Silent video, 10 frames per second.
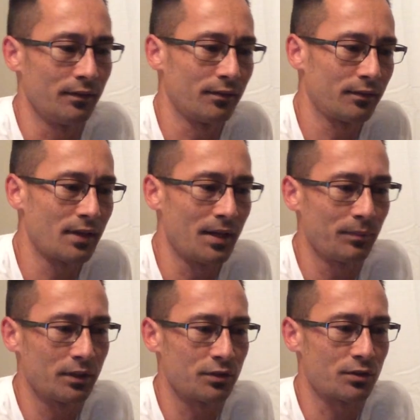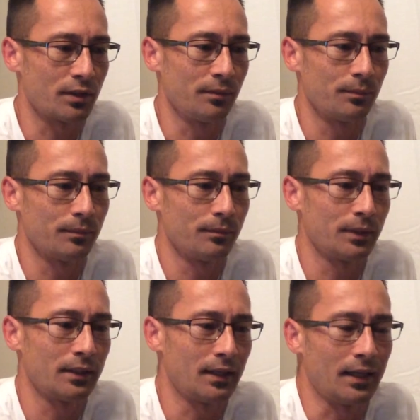a time constraint,
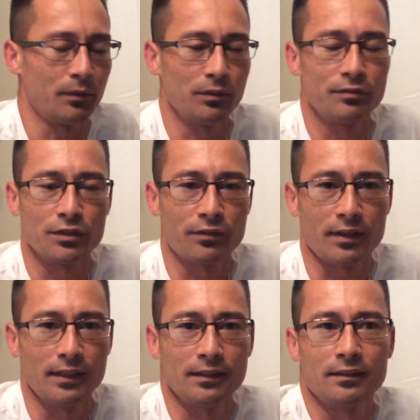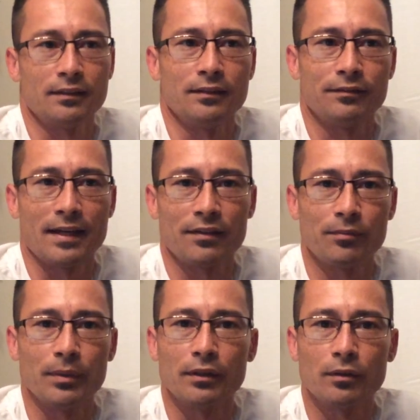but I would have just liked to have
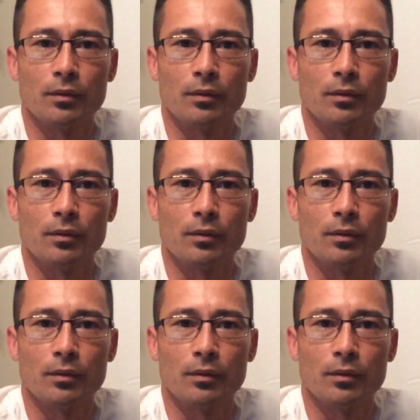asked better